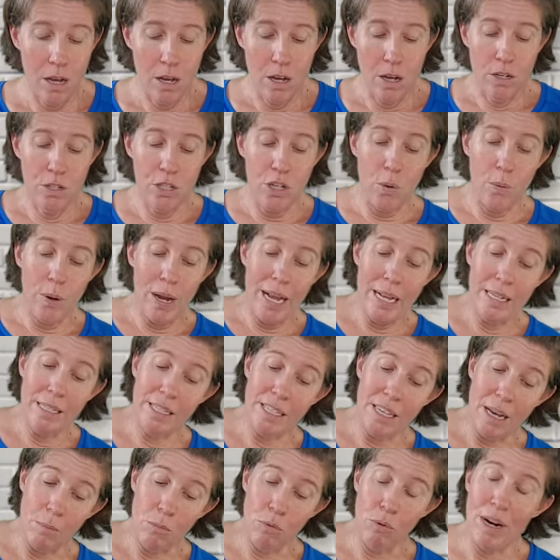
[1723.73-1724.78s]
So in
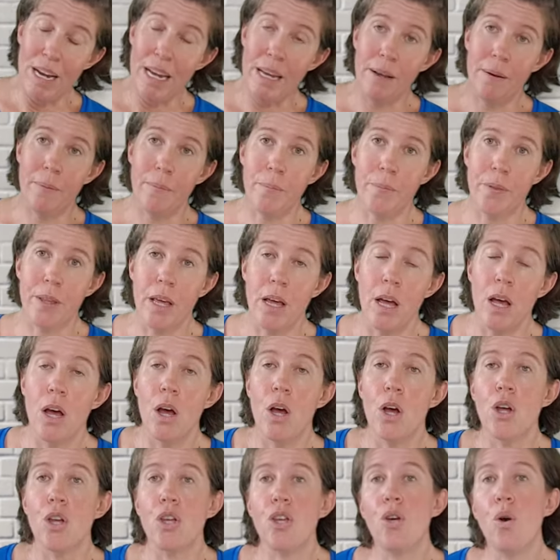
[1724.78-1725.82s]
summary,
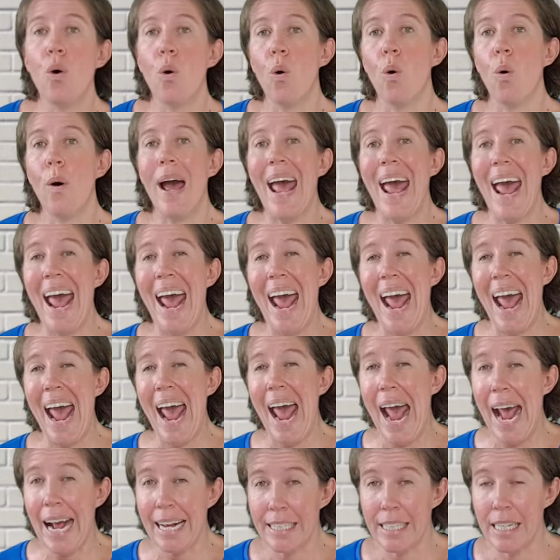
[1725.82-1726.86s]
your
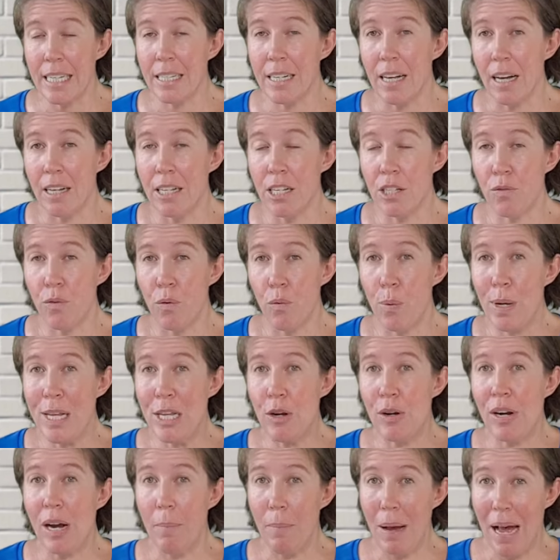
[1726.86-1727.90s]
exercise for when
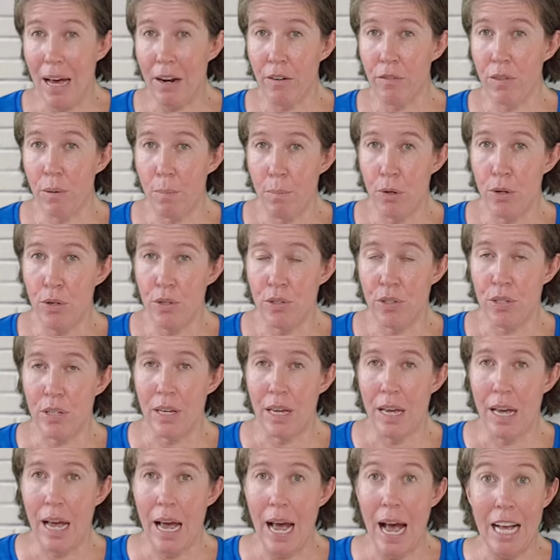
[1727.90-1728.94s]
you come out of the boot
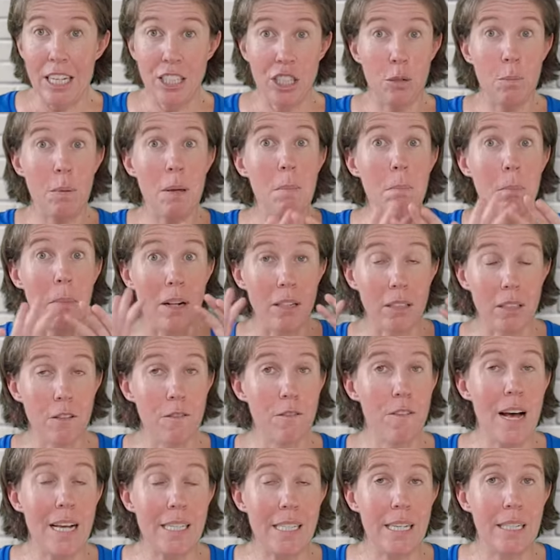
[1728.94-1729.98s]
has to be
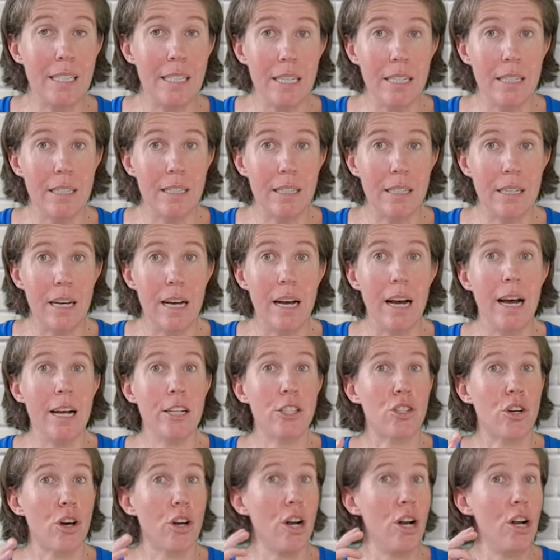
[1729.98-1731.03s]
multifaceted. It's
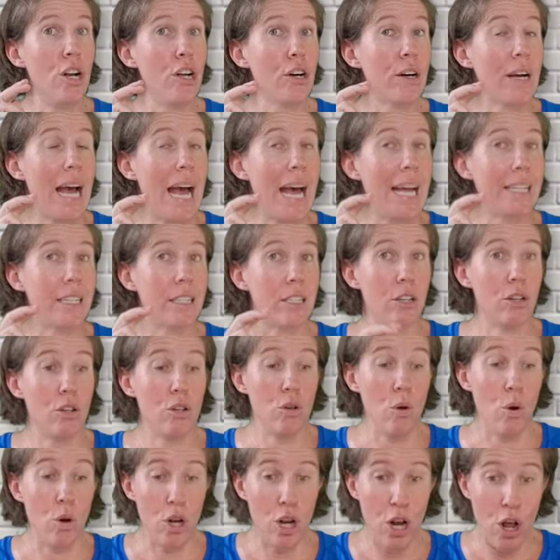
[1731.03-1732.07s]
got to look at
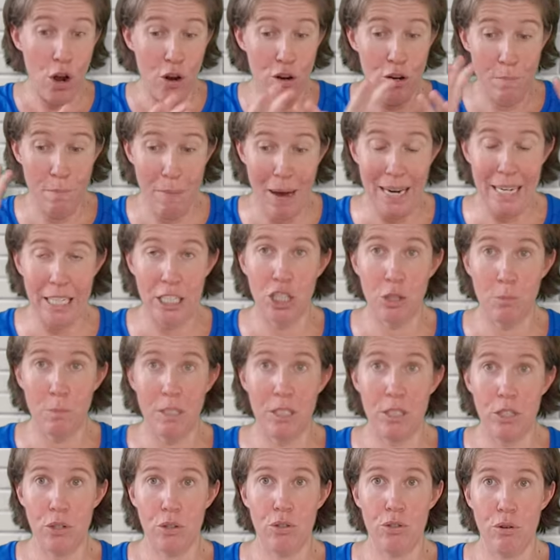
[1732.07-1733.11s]
your load
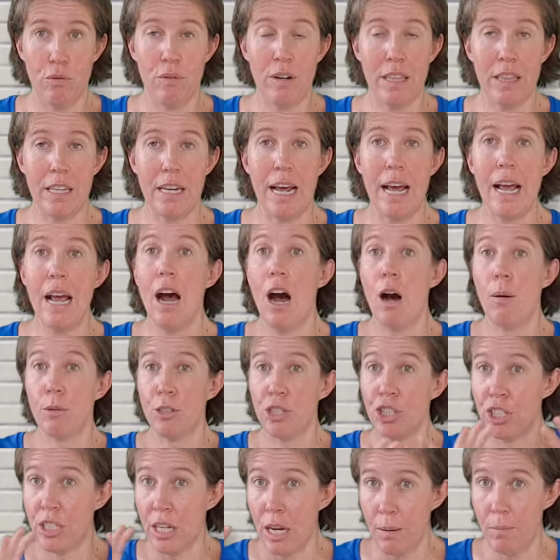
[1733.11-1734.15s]
management during the day, how
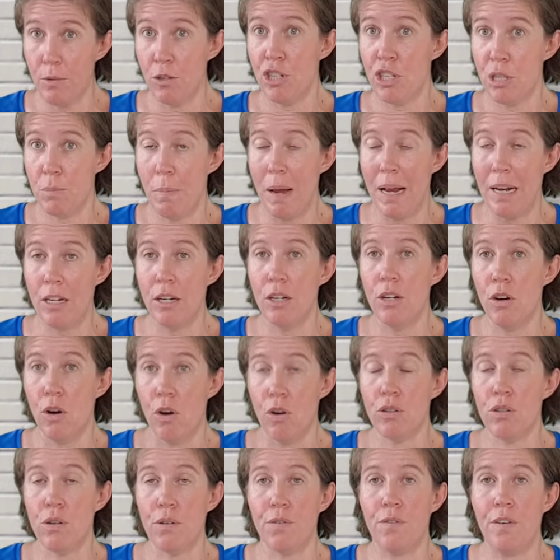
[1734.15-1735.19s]
much time you spend
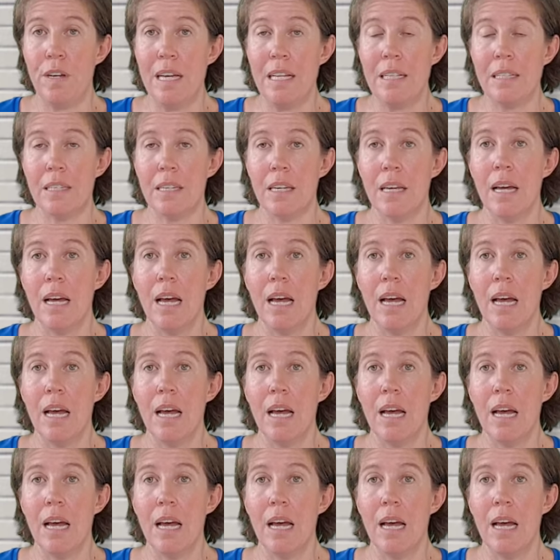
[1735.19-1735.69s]
on your feet.